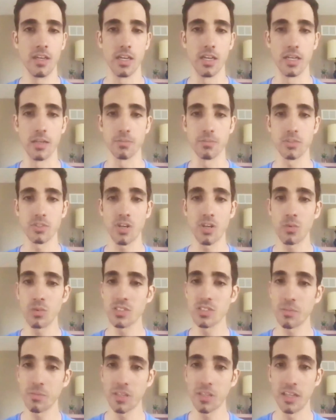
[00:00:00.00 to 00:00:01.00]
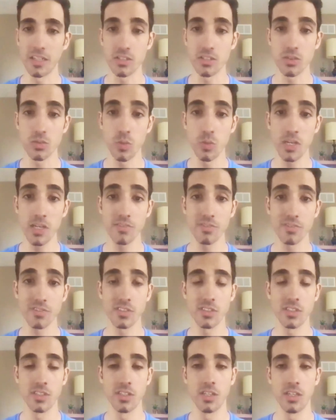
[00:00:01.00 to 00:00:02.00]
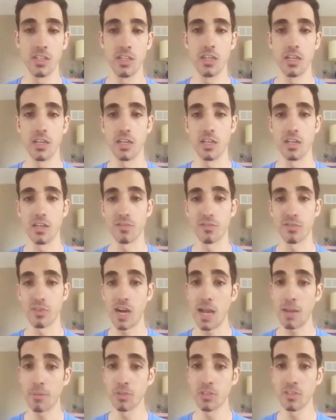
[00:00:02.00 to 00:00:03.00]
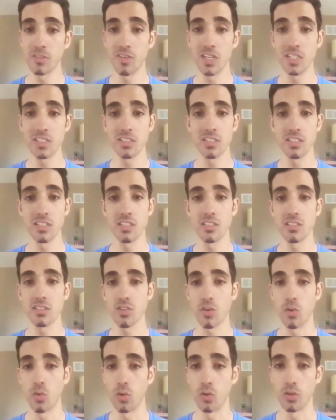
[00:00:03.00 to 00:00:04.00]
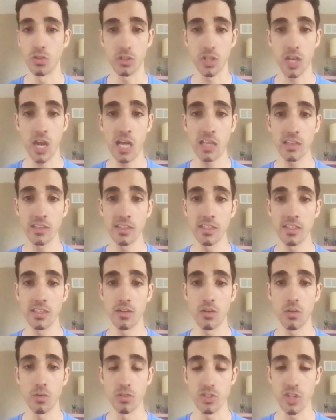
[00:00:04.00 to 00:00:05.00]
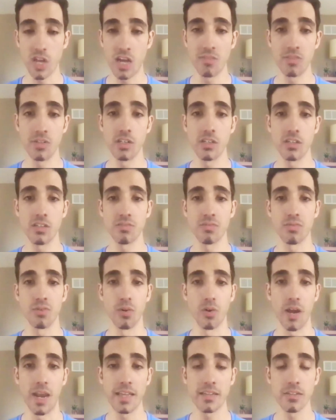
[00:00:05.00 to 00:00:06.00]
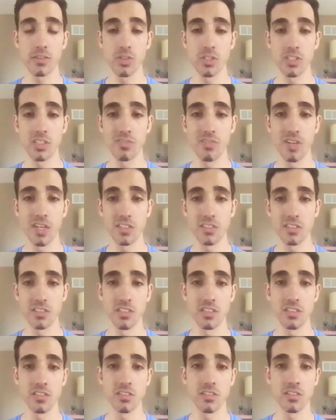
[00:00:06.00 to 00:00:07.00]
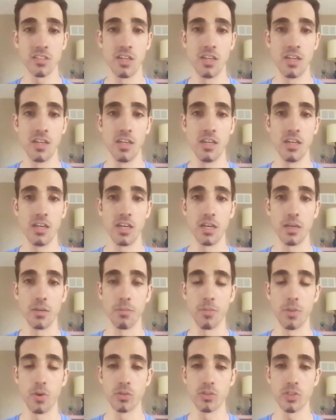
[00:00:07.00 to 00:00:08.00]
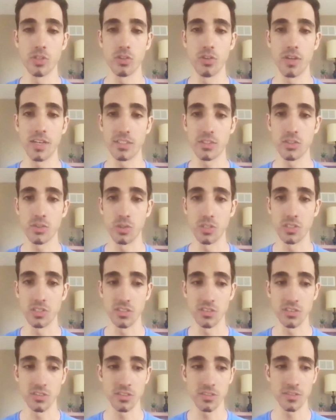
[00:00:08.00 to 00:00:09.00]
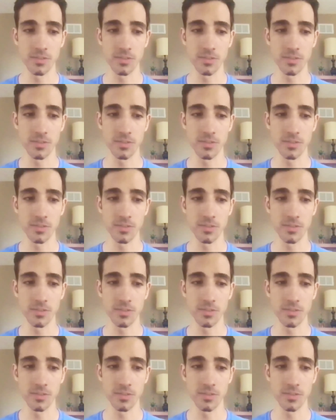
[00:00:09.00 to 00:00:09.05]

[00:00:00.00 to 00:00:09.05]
start with something like Swift for Apple devices, or Kotlin or Java for Android devices. Those are great choices.